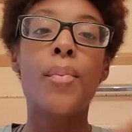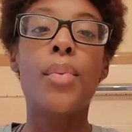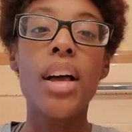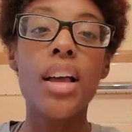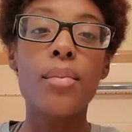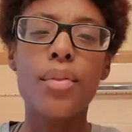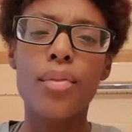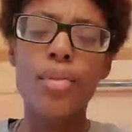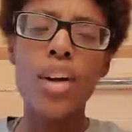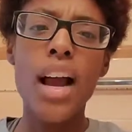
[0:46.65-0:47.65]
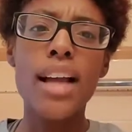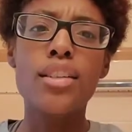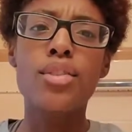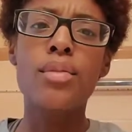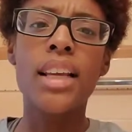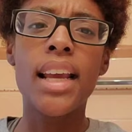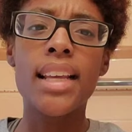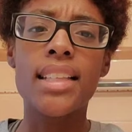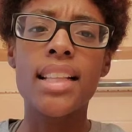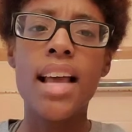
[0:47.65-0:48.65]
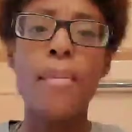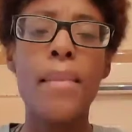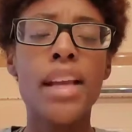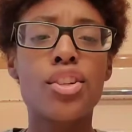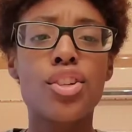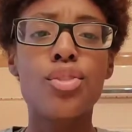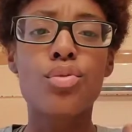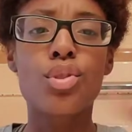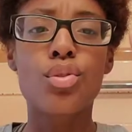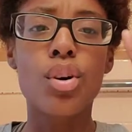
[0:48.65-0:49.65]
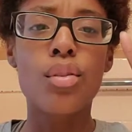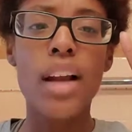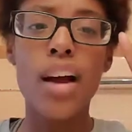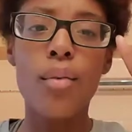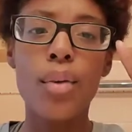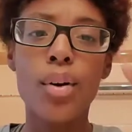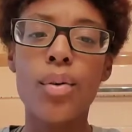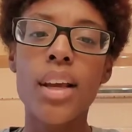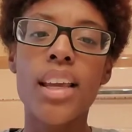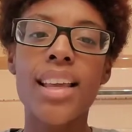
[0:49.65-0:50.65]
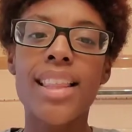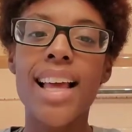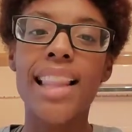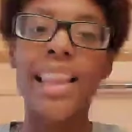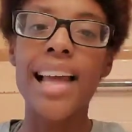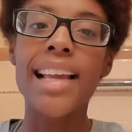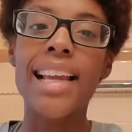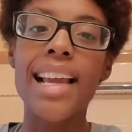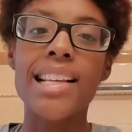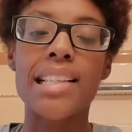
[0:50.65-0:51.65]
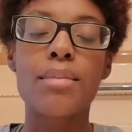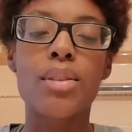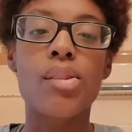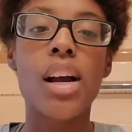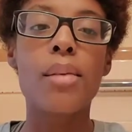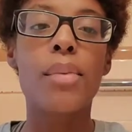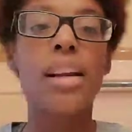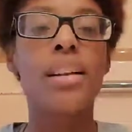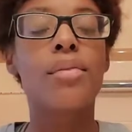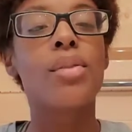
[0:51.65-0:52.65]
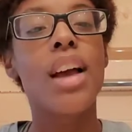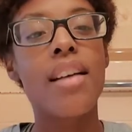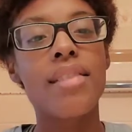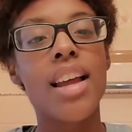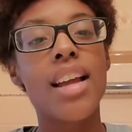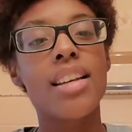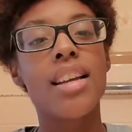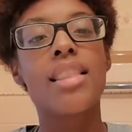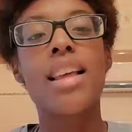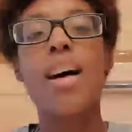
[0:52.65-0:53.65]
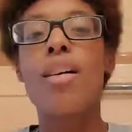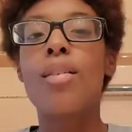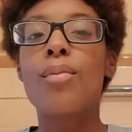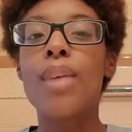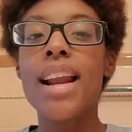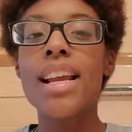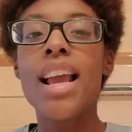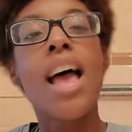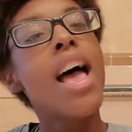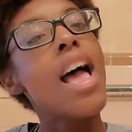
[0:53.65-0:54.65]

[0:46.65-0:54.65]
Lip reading: But before I do get into that, make sure you scroll down real quick, hit that like and subscribe button if you have not done that already.